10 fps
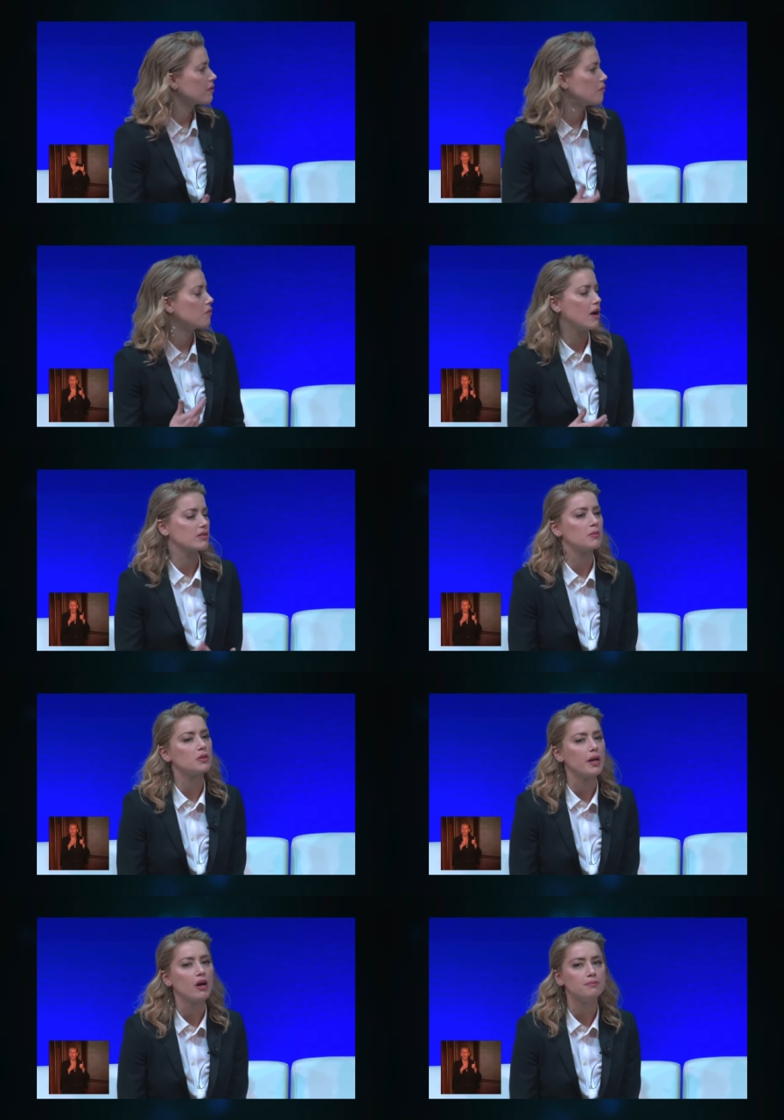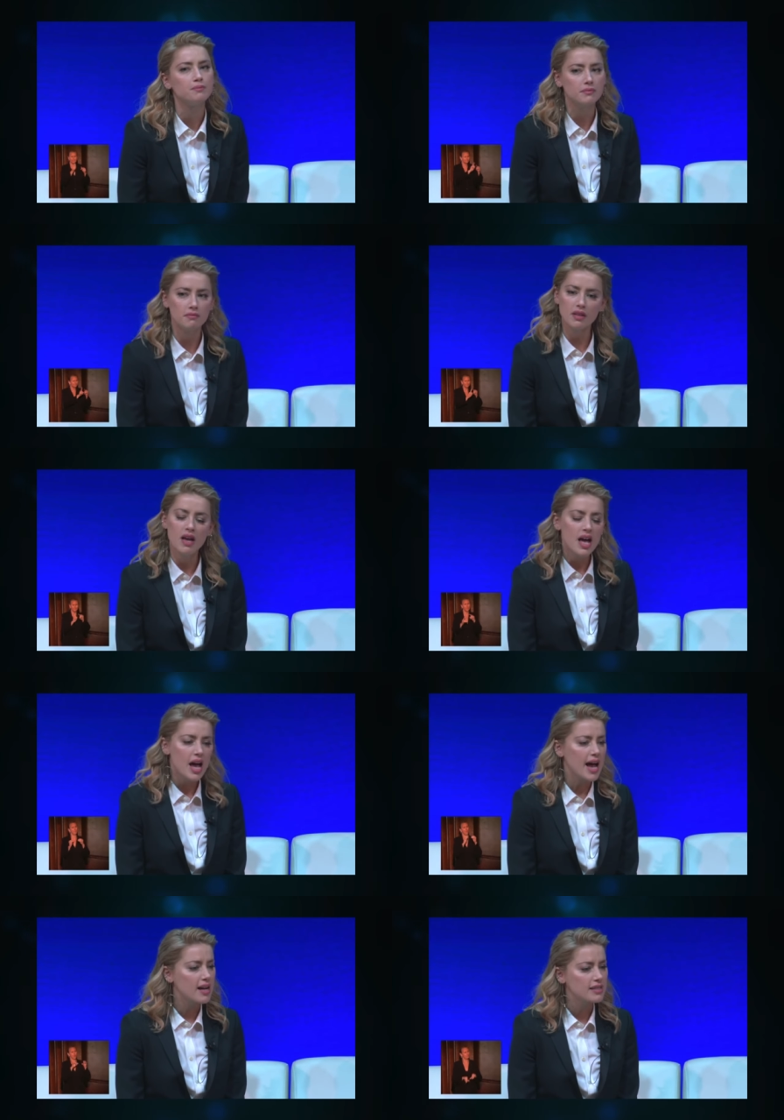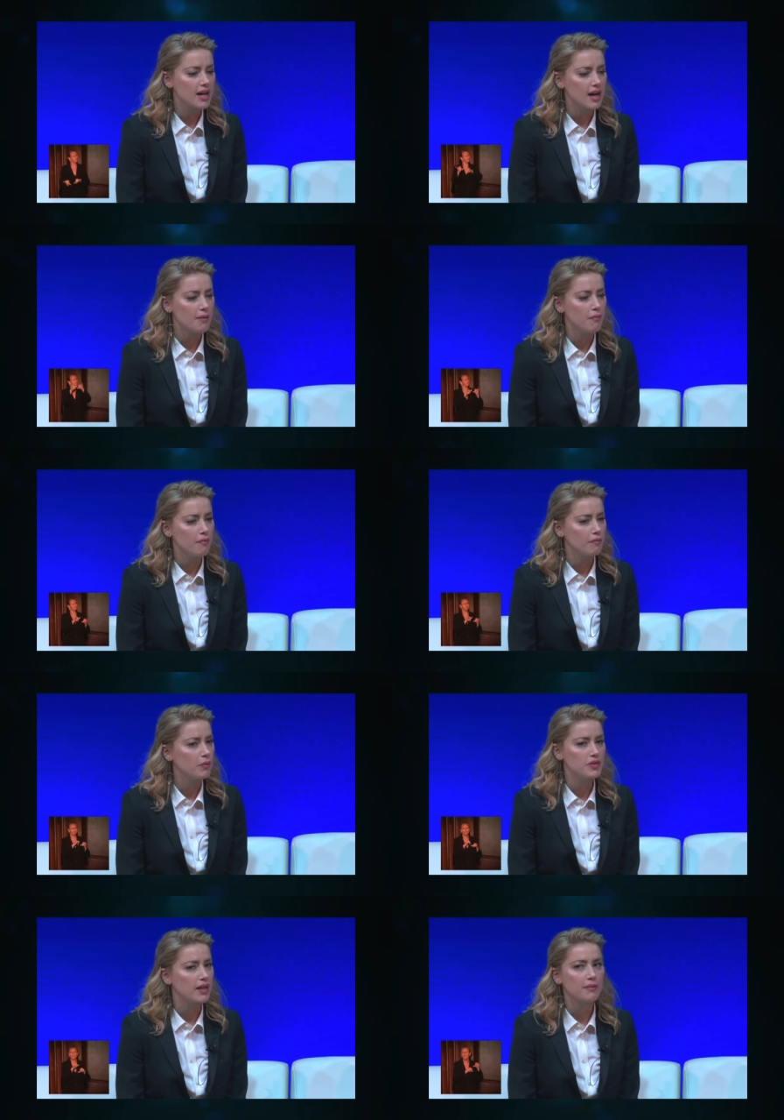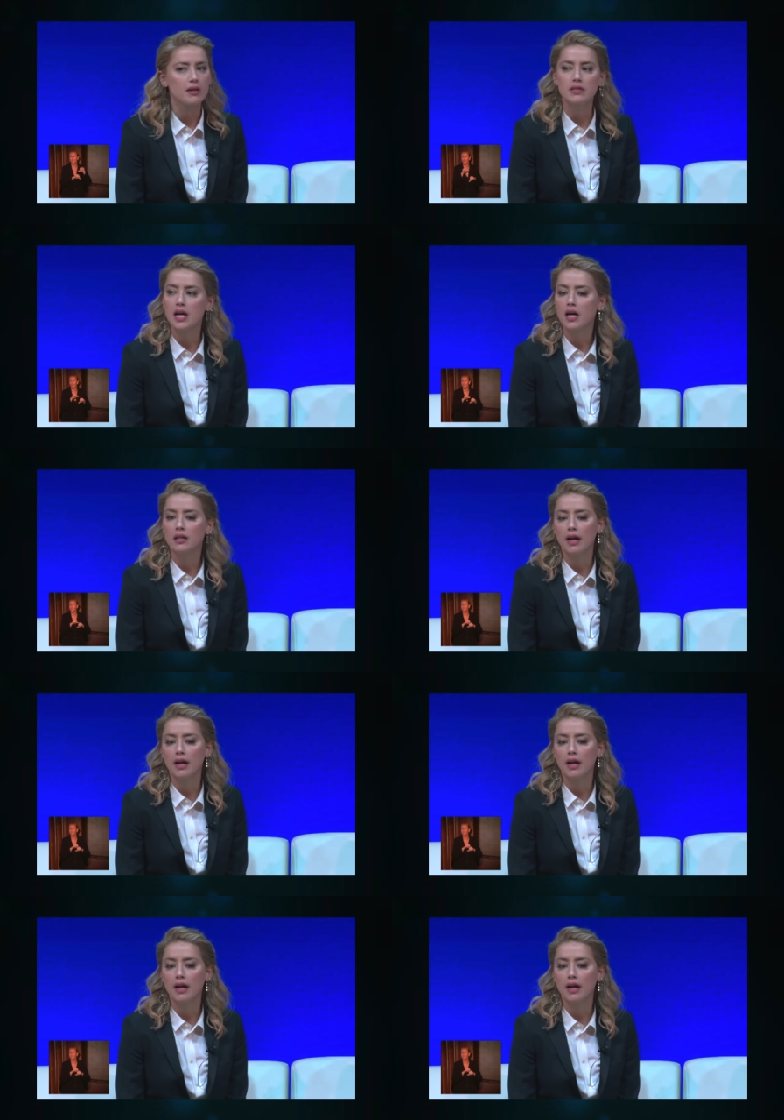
how similar we are. And I moved to LA when I was young.